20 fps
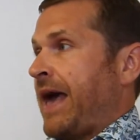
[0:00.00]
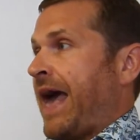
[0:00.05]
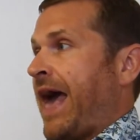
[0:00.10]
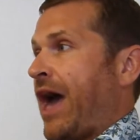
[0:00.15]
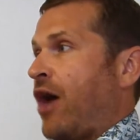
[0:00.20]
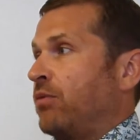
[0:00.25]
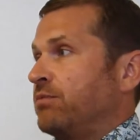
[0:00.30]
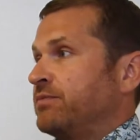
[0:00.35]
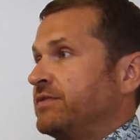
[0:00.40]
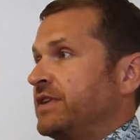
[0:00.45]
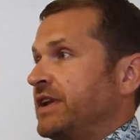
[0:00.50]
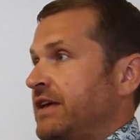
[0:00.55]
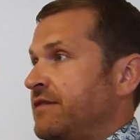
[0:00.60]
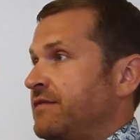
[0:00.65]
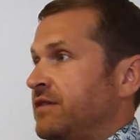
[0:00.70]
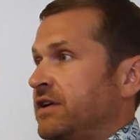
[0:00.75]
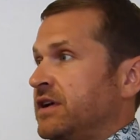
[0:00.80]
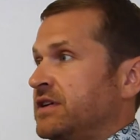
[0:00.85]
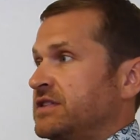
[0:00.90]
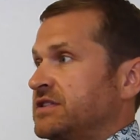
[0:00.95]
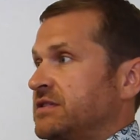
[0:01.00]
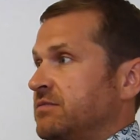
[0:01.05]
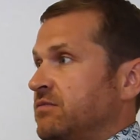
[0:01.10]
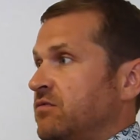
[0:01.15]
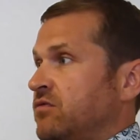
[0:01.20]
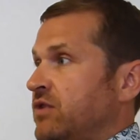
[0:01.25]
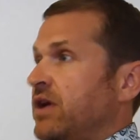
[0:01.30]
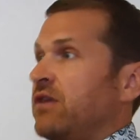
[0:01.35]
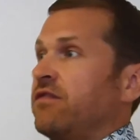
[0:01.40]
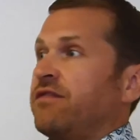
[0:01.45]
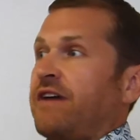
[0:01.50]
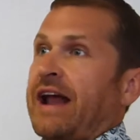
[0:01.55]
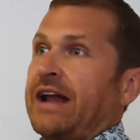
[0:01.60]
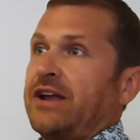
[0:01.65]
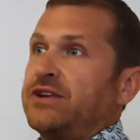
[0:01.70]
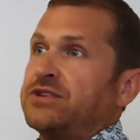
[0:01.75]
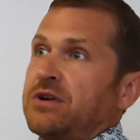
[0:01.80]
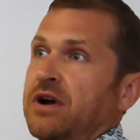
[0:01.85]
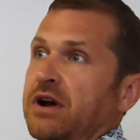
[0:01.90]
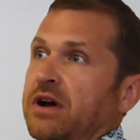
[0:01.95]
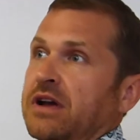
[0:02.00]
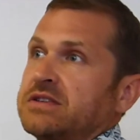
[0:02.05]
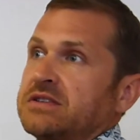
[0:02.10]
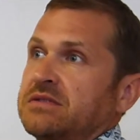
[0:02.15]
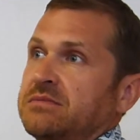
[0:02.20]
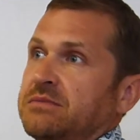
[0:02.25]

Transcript: help deliver some real value to our